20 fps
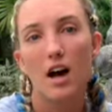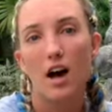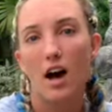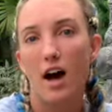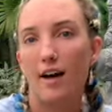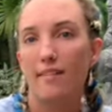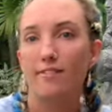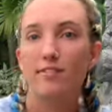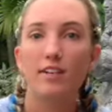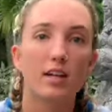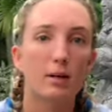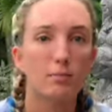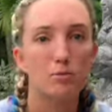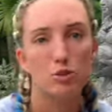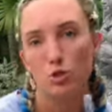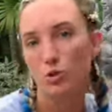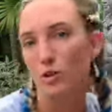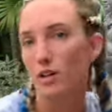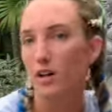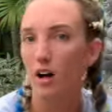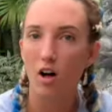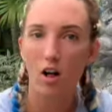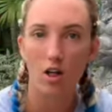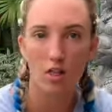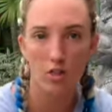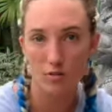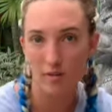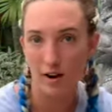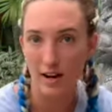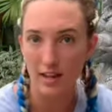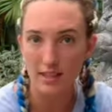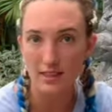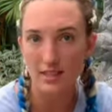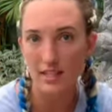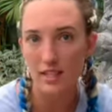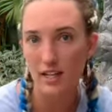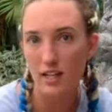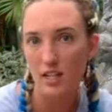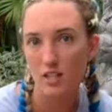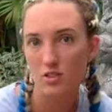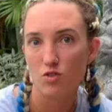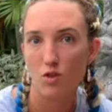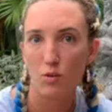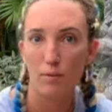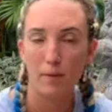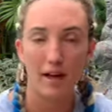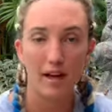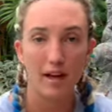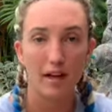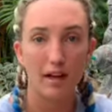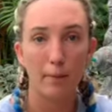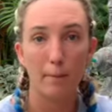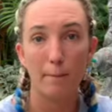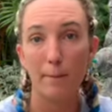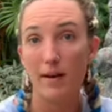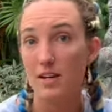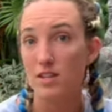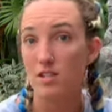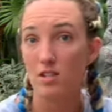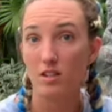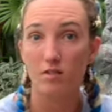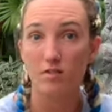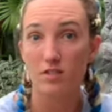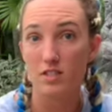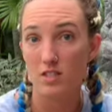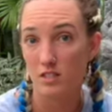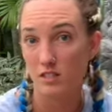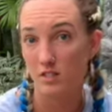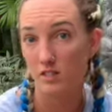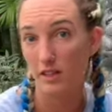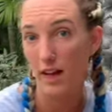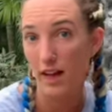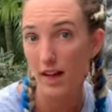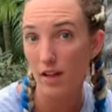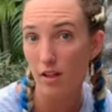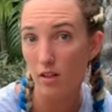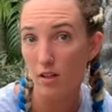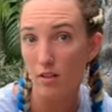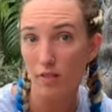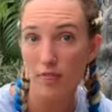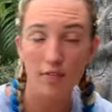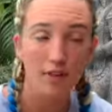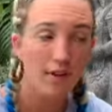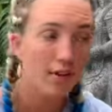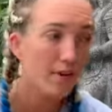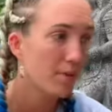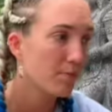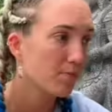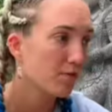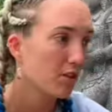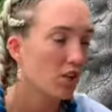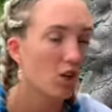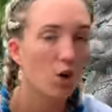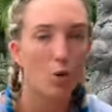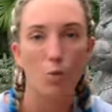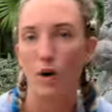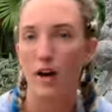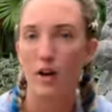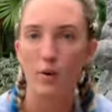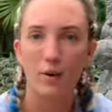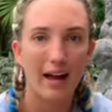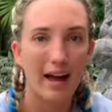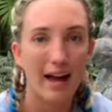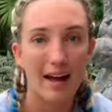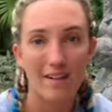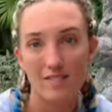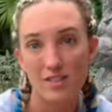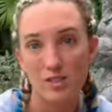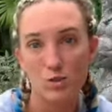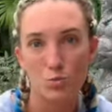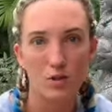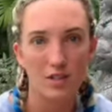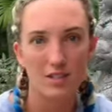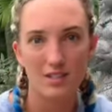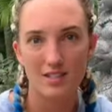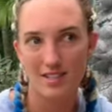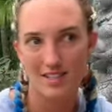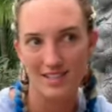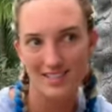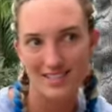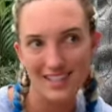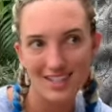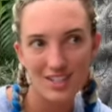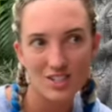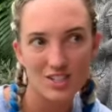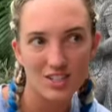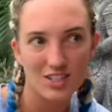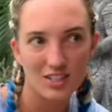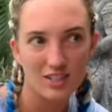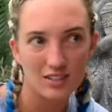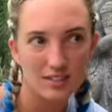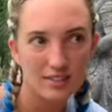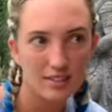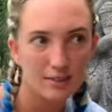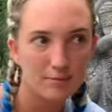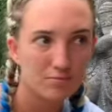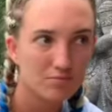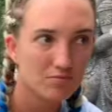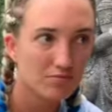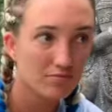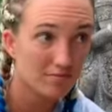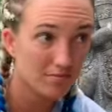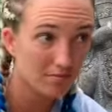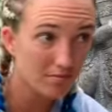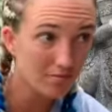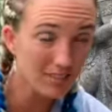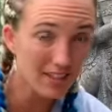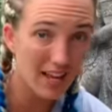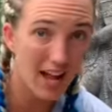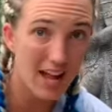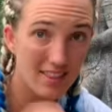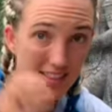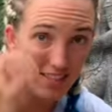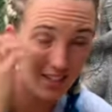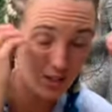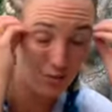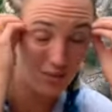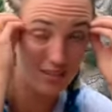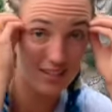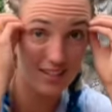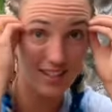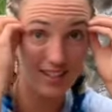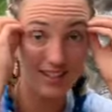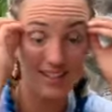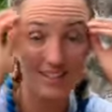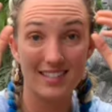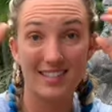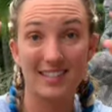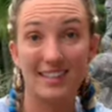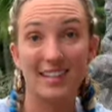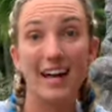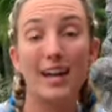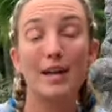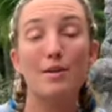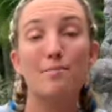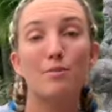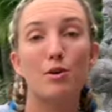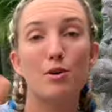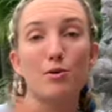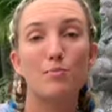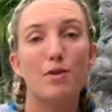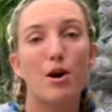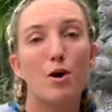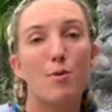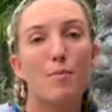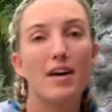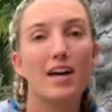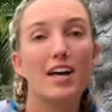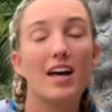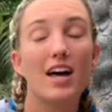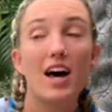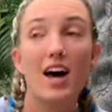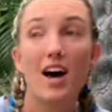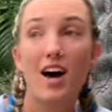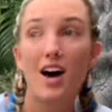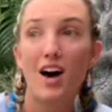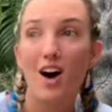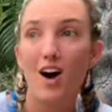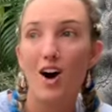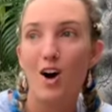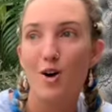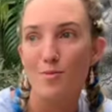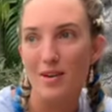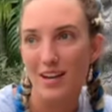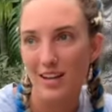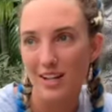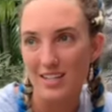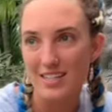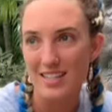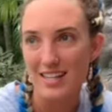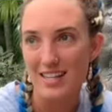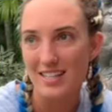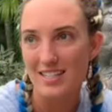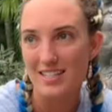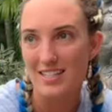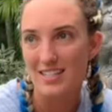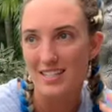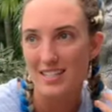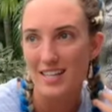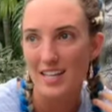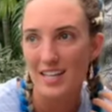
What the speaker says: I feel like I'm doing all the right things for my mental and physical health. Why do I have these weird sensations? And then it was like this light bulb moment. Oh my goodness.